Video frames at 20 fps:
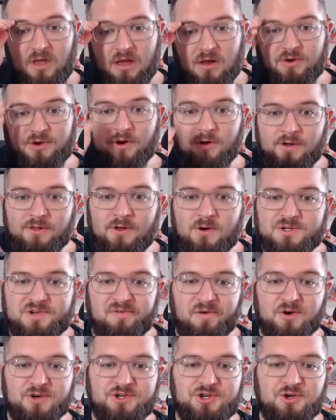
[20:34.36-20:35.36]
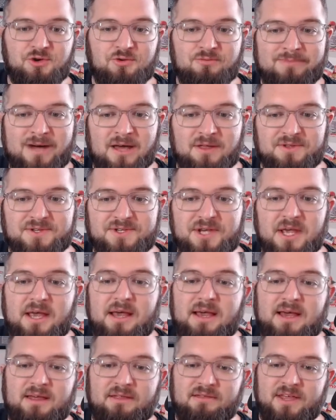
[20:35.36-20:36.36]
during those first 2 months.
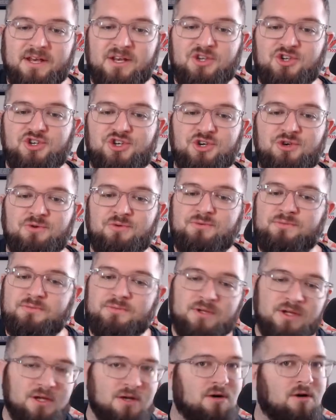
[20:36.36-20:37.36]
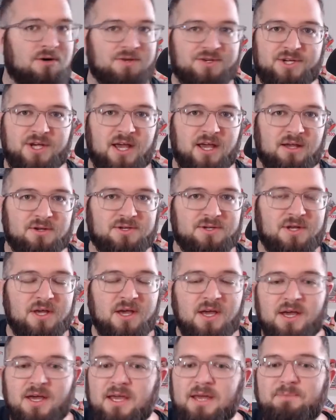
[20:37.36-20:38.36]
Then in June, it all changed.
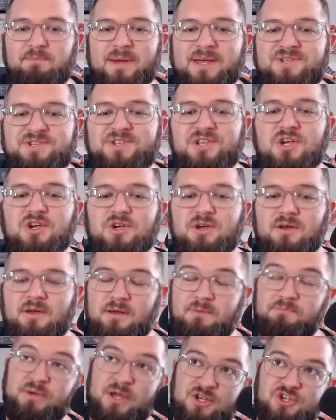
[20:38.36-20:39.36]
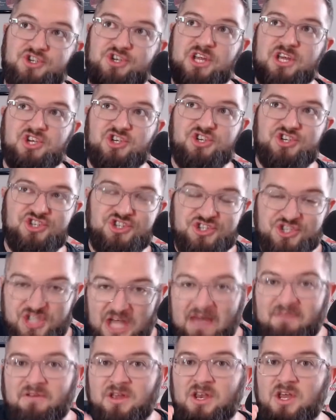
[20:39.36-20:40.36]
He pitched
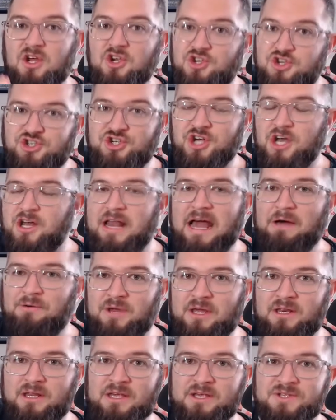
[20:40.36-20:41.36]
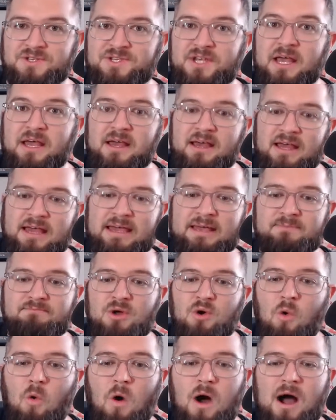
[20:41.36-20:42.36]
seven shutout innings in
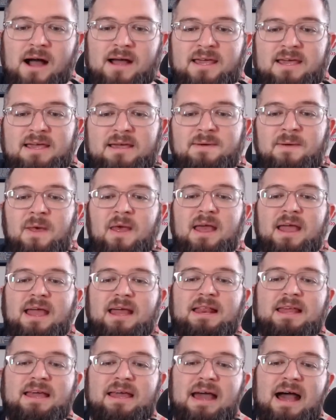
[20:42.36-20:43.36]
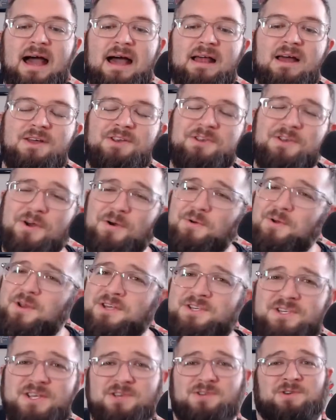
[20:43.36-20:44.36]
Milwaukee, and he got a no
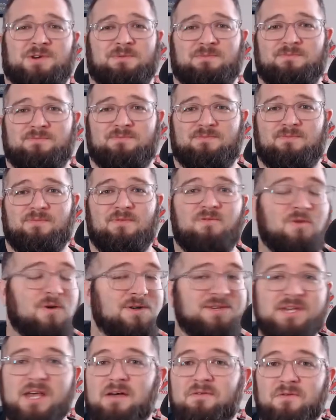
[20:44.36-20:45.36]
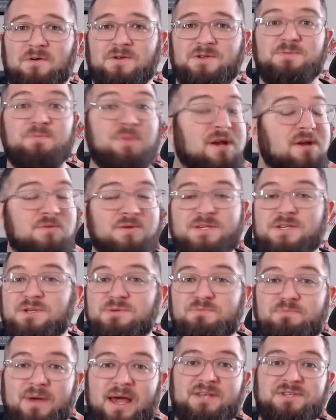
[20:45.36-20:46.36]
decision for his efforts, but it was his
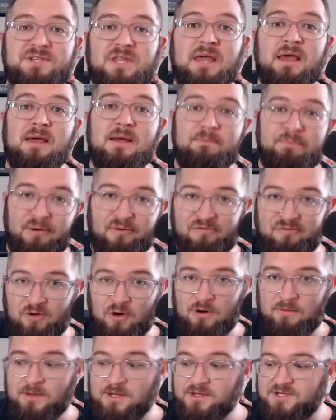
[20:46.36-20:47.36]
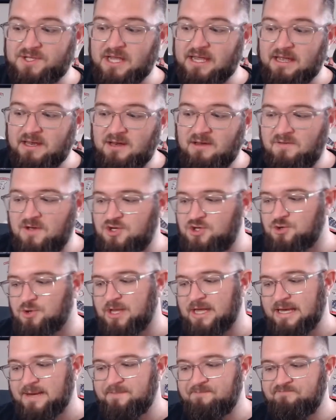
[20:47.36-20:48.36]
best performance
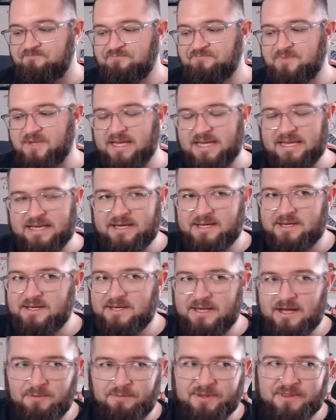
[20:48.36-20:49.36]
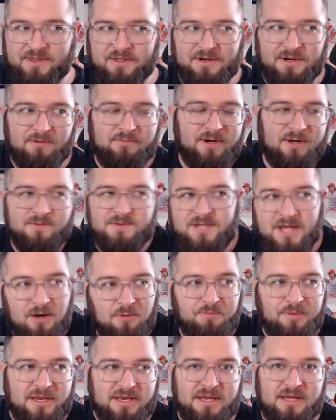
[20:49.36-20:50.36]
individually. He couldn't help it that nobody was
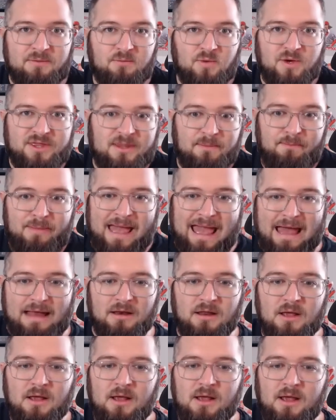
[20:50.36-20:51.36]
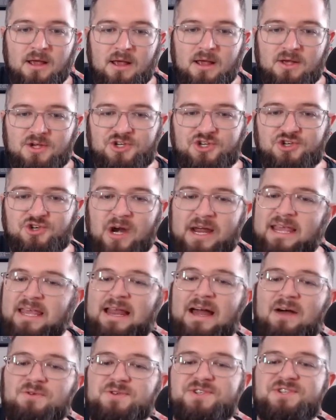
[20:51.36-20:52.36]
helping him with the bat. Striking
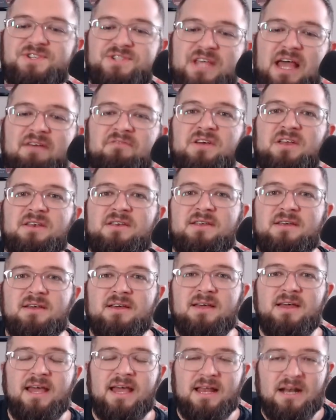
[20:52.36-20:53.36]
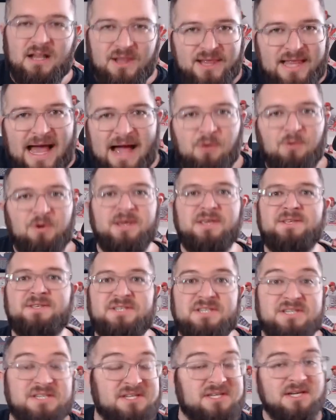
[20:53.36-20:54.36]
out seven and allowing
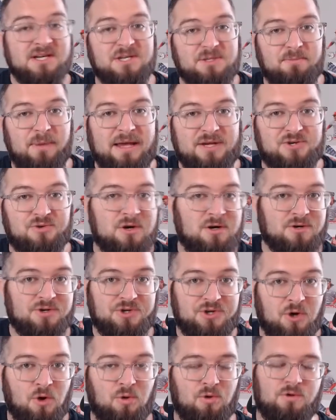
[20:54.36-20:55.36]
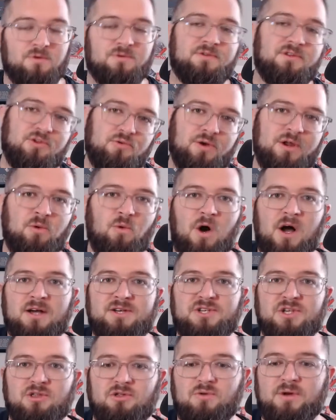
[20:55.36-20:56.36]
six base runners total, three walks
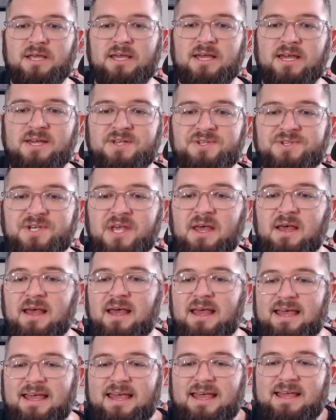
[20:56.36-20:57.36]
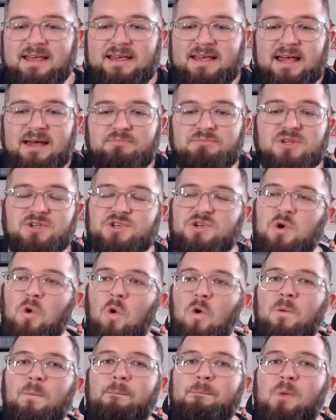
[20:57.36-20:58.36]
and three hits, he kept the
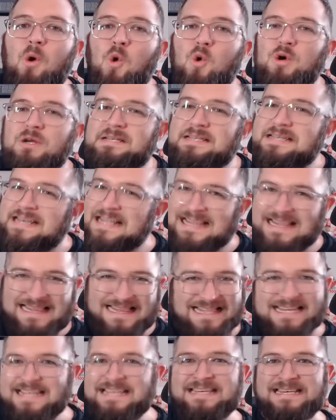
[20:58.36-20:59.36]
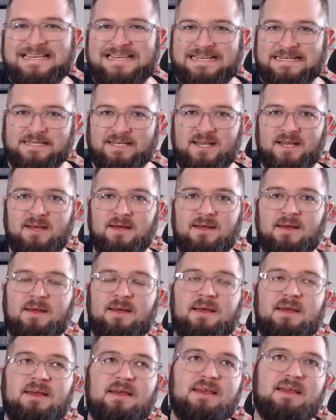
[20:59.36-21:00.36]
scoreboard clean,
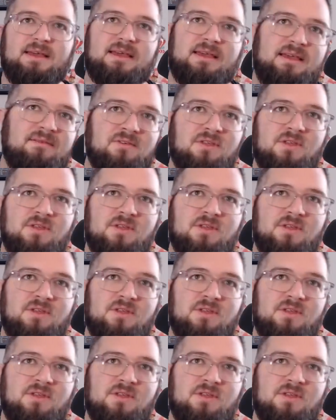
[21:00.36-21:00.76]
even